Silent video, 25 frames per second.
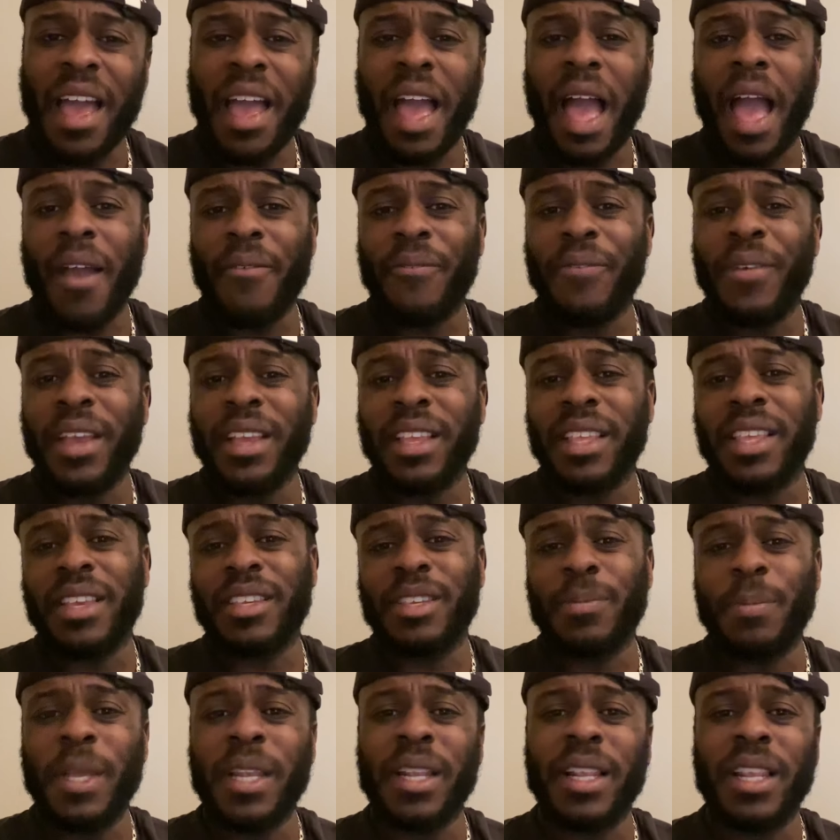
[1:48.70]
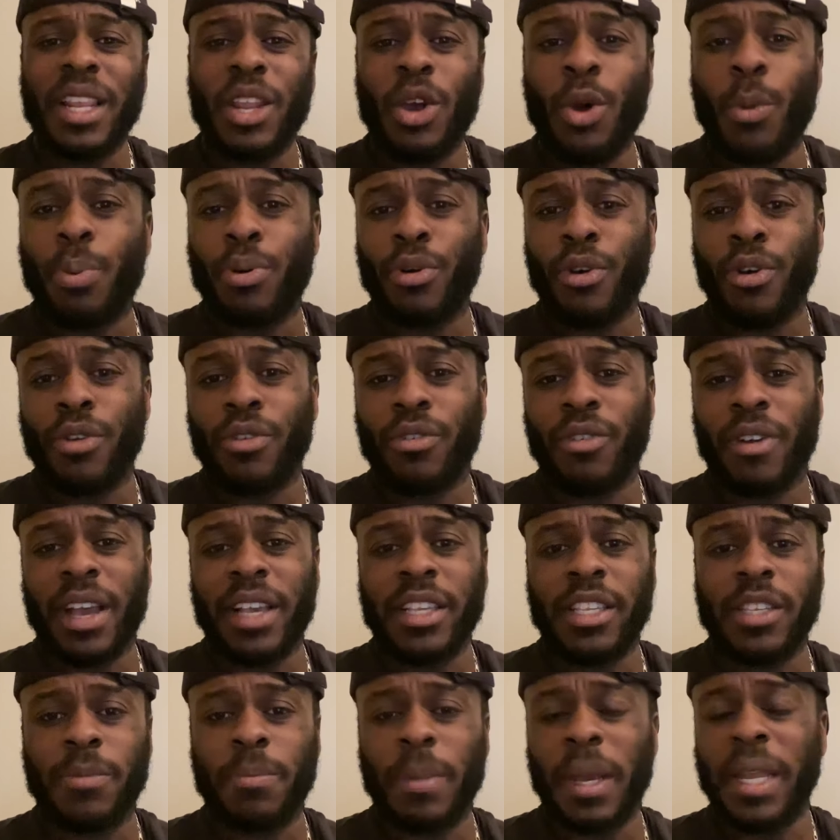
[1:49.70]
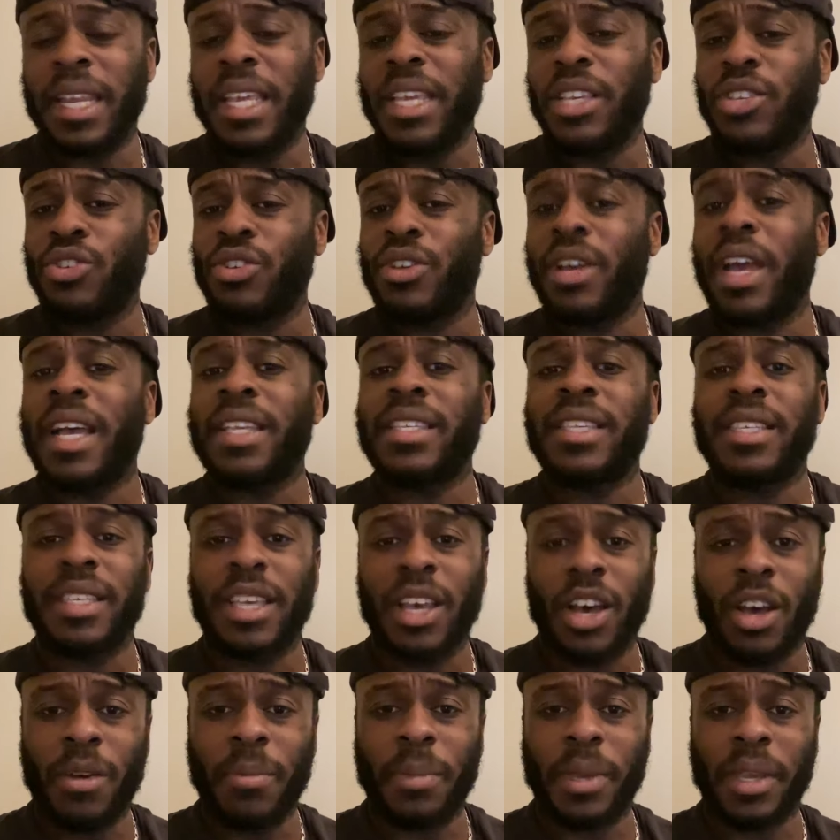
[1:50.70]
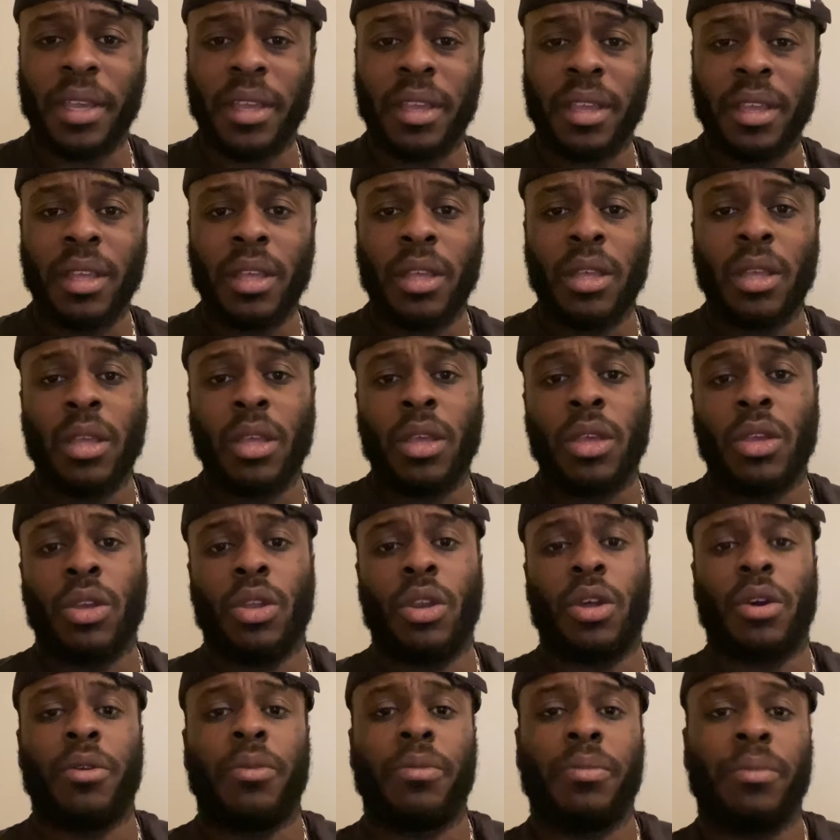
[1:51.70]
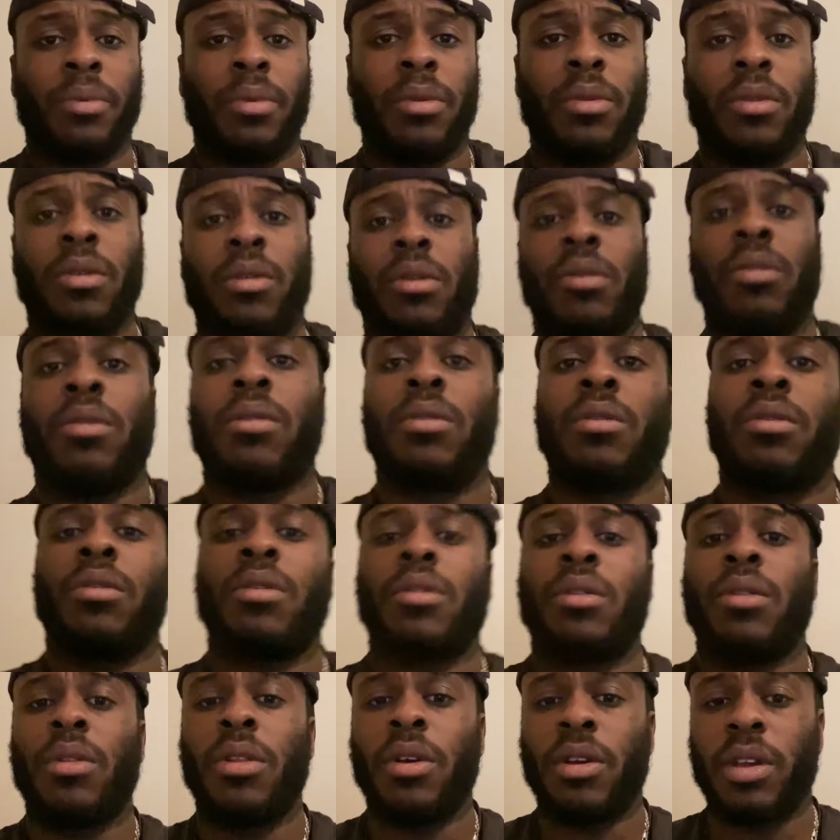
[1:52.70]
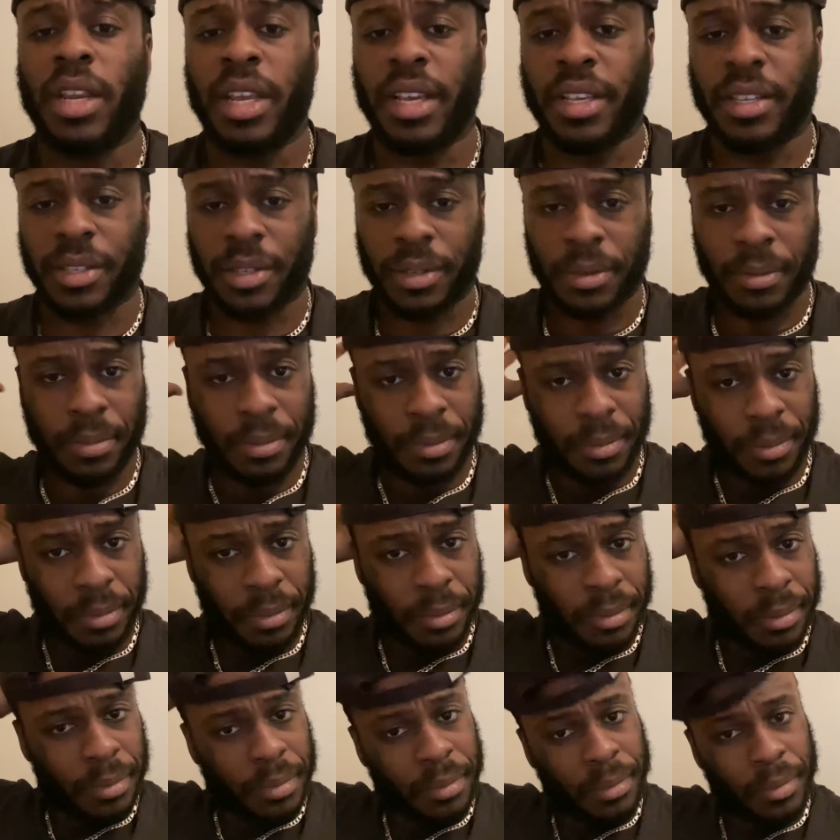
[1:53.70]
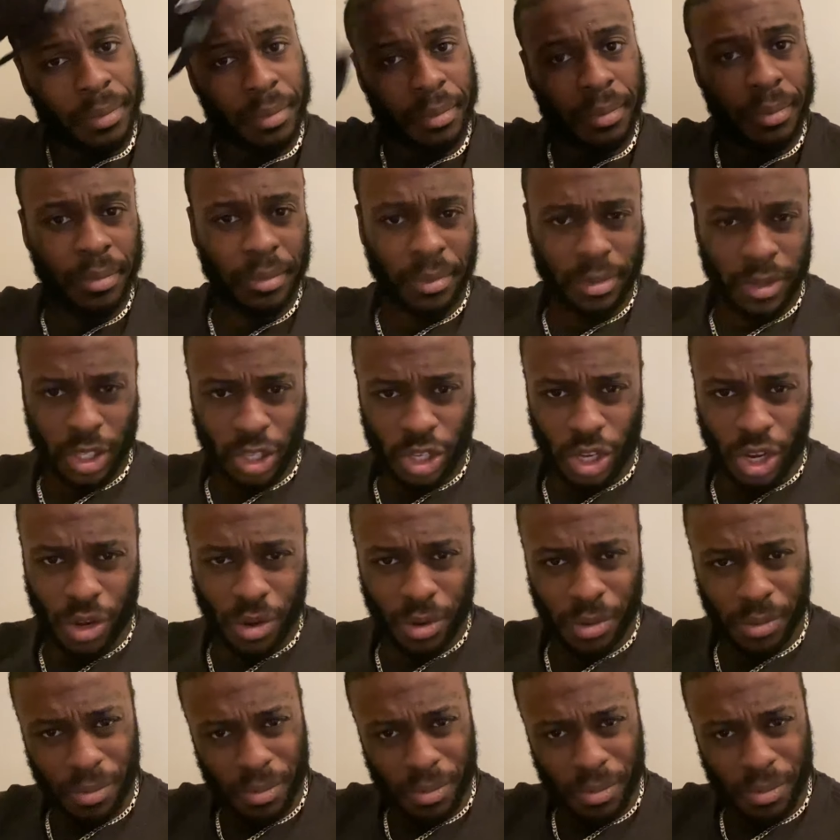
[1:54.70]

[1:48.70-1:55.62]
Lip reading: think there's been a little progress, but I need you guys to tell me, look at this. So